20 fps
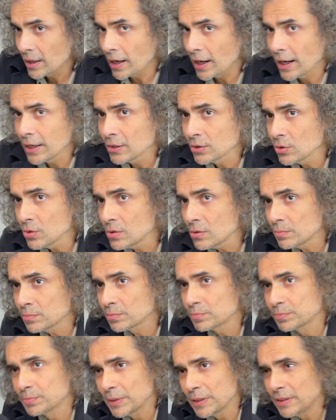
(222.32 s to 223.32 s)
I don't
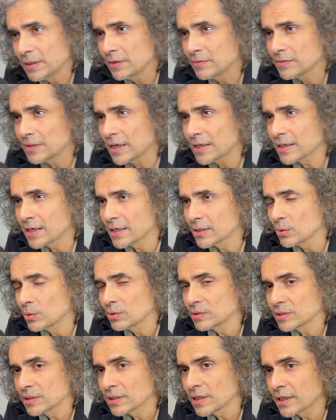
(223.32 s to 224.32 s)
believe that. I
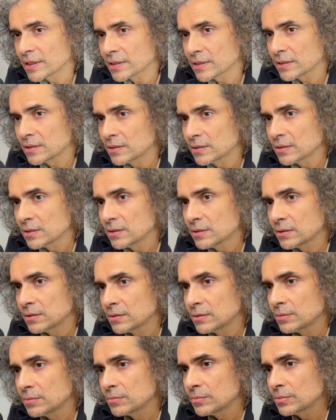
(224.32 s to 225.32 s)
don't think I can
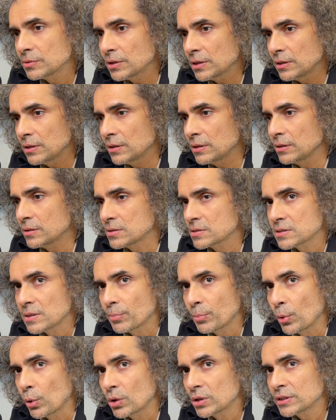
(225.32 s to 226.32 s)
um, really
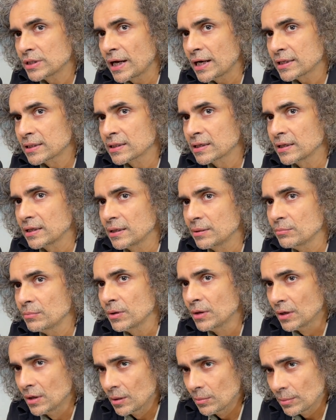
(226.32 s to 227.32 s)
support that claim.
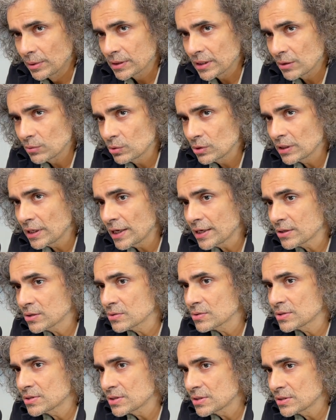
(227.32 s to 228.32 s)
But I would like
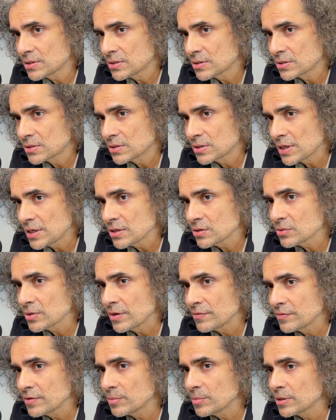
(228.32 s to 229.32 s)
to say to
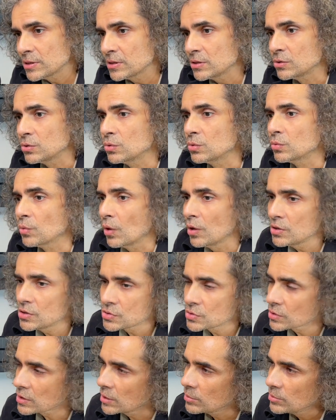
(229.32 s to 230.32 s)
everybody who wants
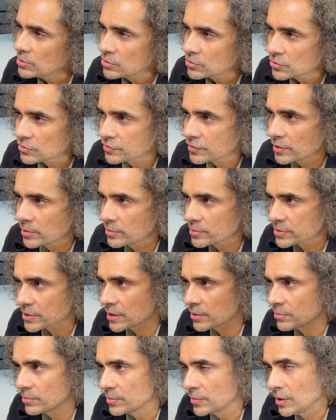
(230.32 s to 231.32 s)
to come into films
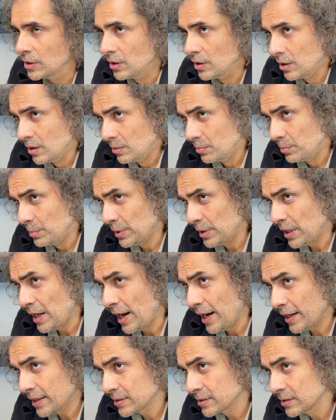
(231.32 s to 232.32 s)
and be
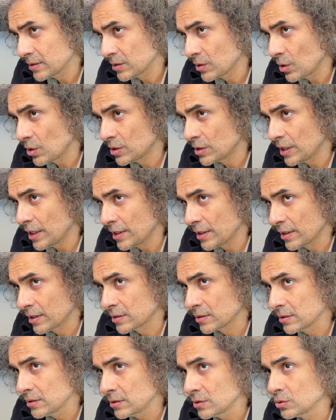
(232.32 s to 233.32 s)
actor or
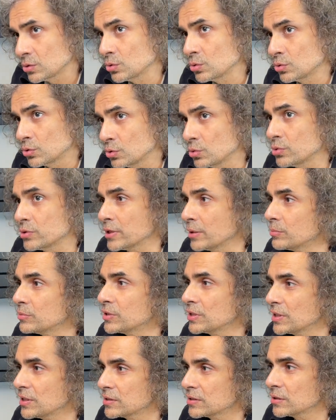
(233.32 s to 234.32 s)
director to do some
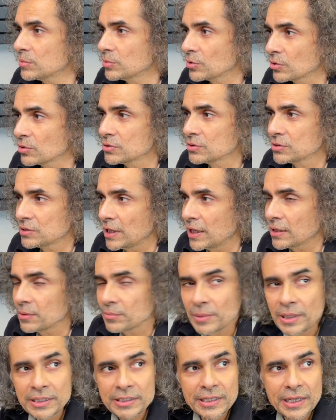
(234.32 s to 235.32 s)
theatre, because that
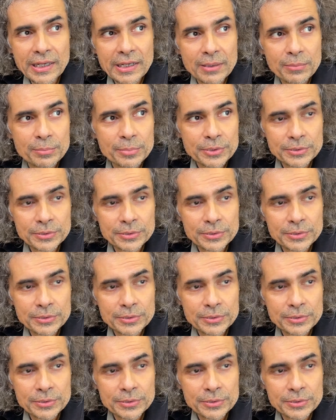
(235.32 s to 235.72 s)
might help.